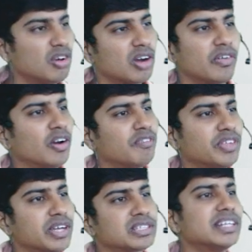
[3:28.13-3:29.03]
for one of
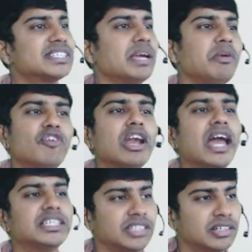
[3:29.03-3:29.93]
theirs. Let's keep it for
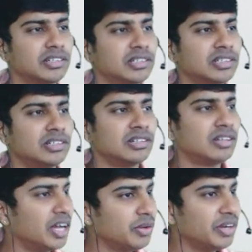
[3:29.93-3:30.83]
last year.
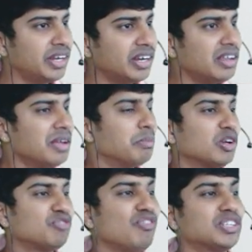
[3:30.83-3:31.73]
Are you getting it?
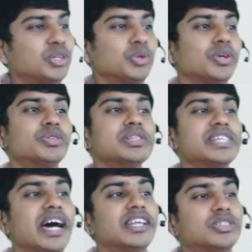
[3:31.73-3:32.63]
Because first 2 years will
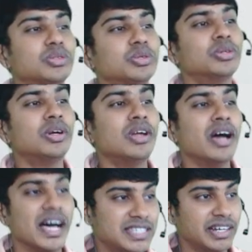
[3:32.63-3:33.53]
charge to
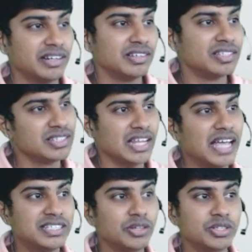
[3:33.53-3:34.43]
asset.
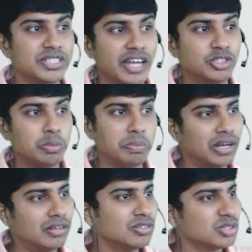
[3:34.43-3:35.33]
Last year you charge to
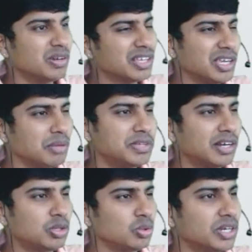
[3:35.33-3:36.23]
PL. So we'll keep
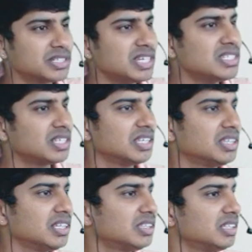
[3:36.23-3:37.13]
that 2 years as
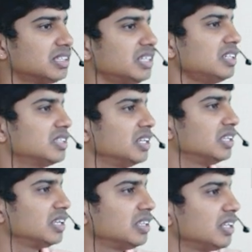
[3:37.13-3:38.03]
3,333,
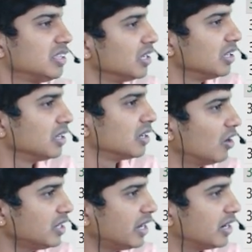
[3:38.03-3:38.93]
3,333.
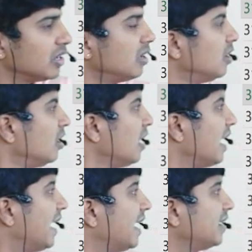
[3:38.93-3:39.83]
Got that?
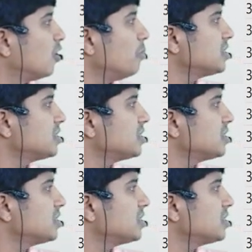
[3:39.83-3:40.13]
And how